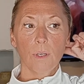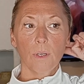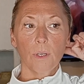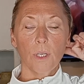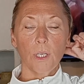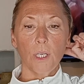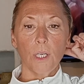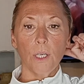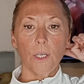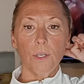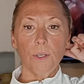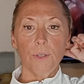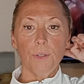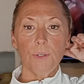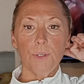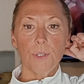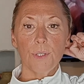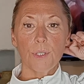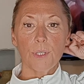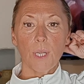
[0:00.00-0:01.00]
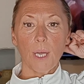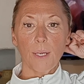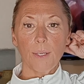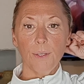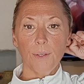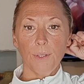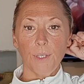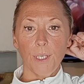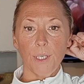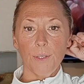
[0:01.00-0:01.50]
cues that you're
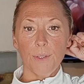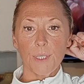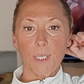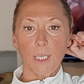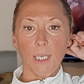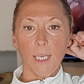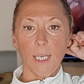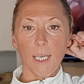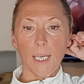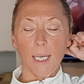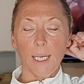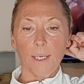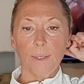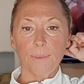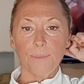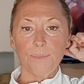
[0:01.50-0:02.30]
using here.